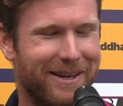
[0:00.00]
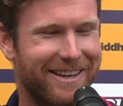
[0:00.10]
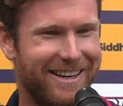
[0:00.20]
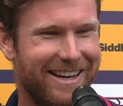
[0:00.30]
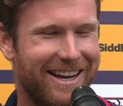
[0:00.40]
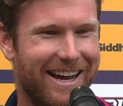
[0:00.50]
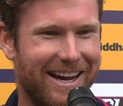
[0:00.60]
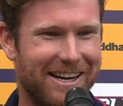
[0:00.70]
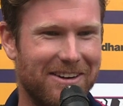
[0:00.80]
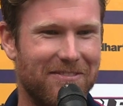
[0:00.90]
but
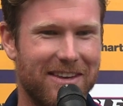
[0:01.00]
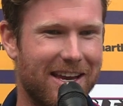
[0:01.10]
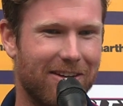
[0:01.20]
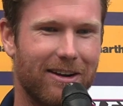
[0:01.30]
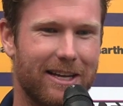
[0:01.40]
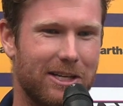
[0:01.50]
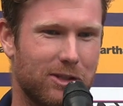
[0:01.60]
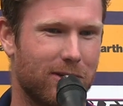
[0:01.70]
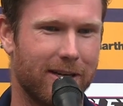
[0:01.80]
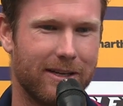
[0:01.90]
yeah, really
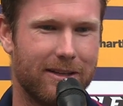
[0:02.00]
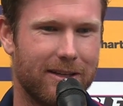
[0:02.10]
enjoying it.